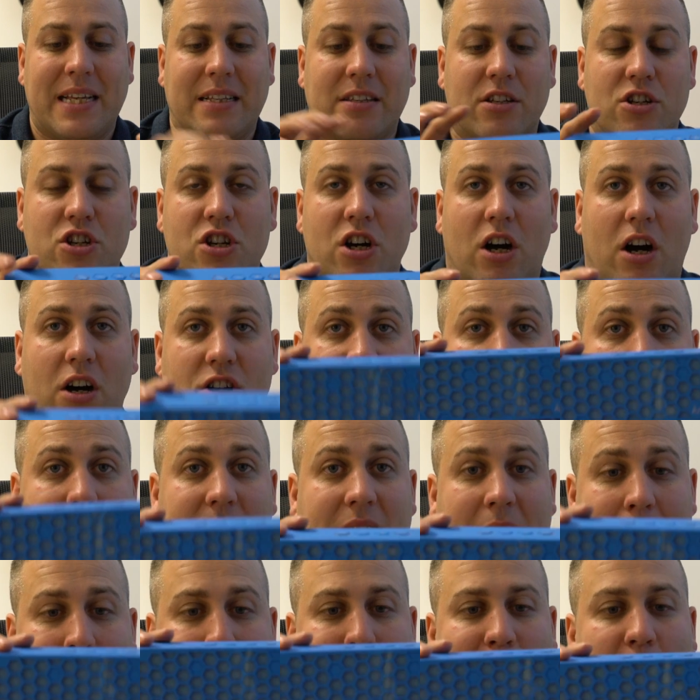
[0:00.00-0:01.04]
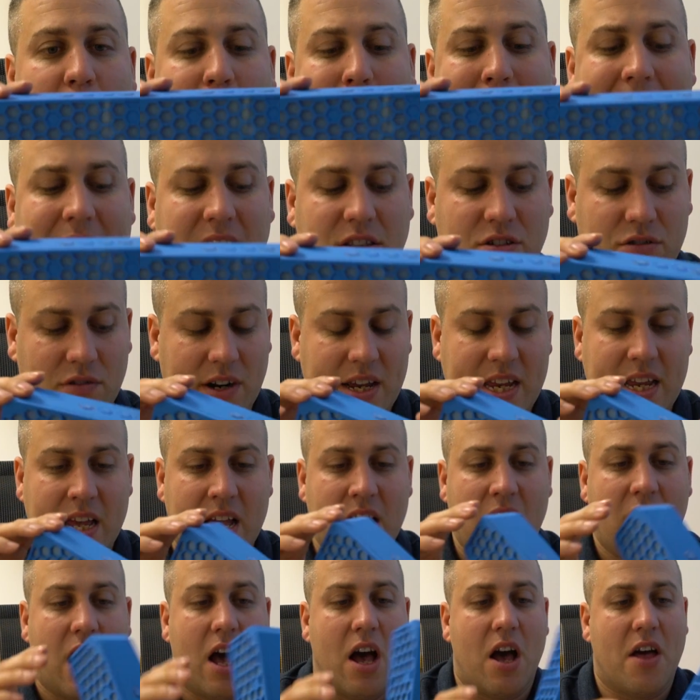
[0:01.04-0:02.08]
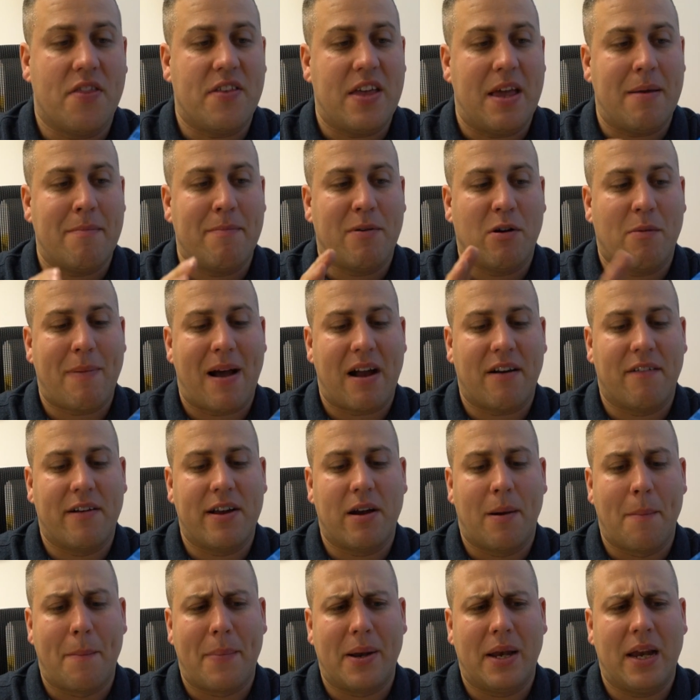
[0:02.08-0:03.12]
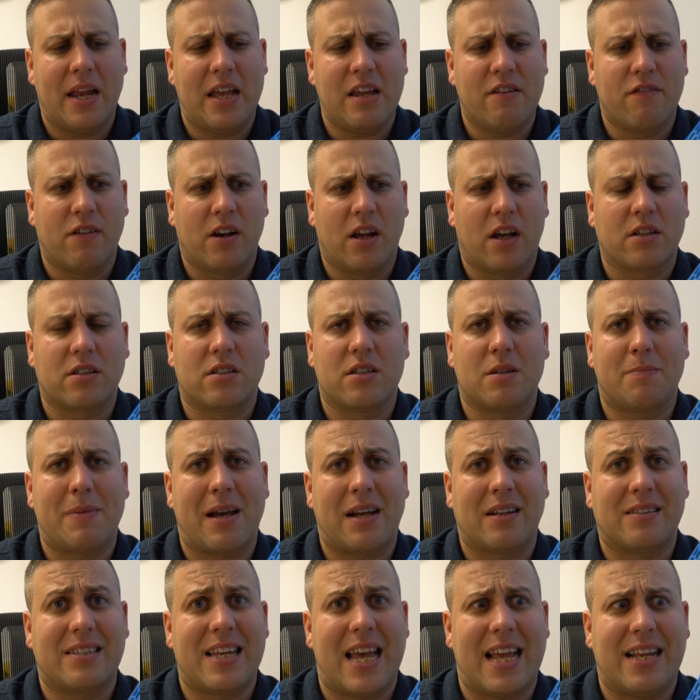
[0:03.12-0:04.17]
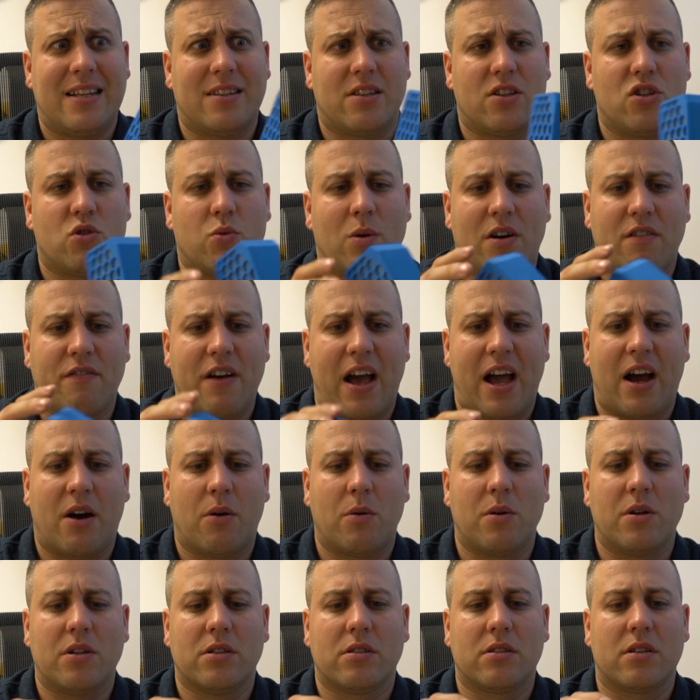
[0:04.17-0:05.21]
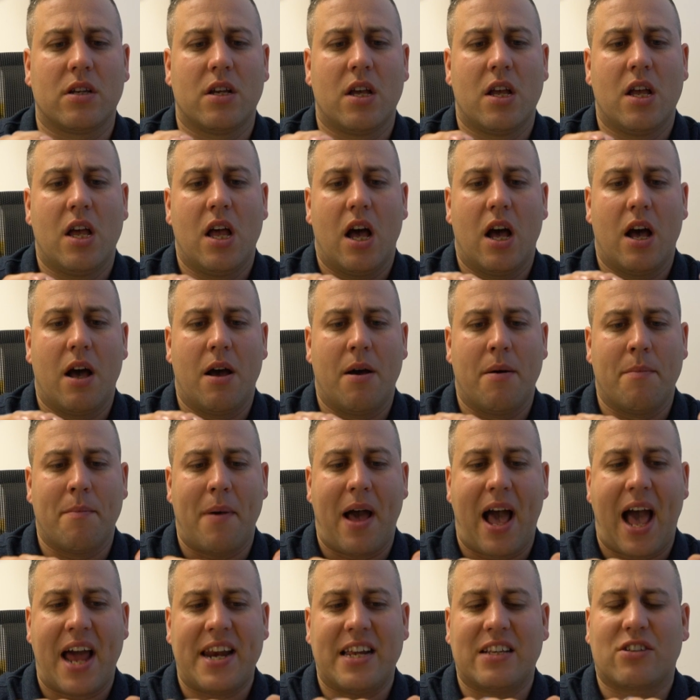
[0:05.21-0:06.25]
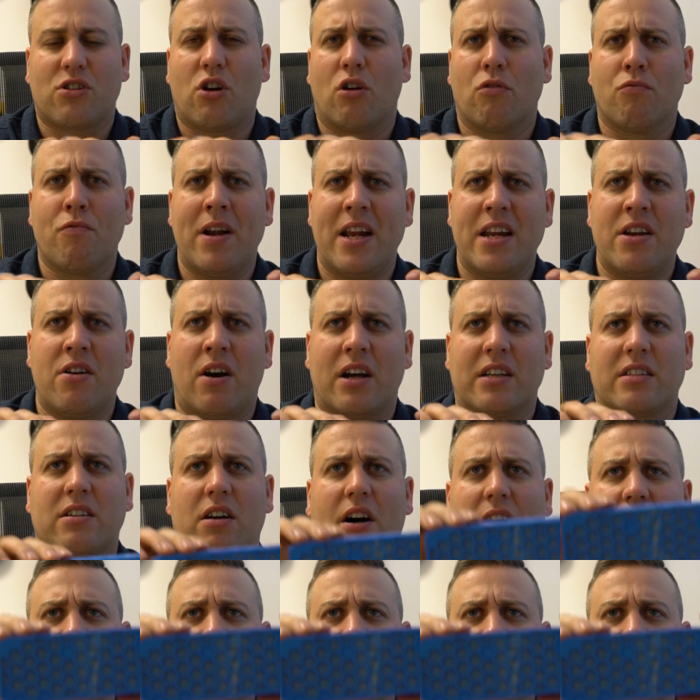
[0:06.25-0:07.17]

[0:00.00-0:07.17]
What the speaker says: to charge up the inbuilt battery. The inbuilt battery, I believe, lasts about 10 to 12 hours. And it's got a really nice kind of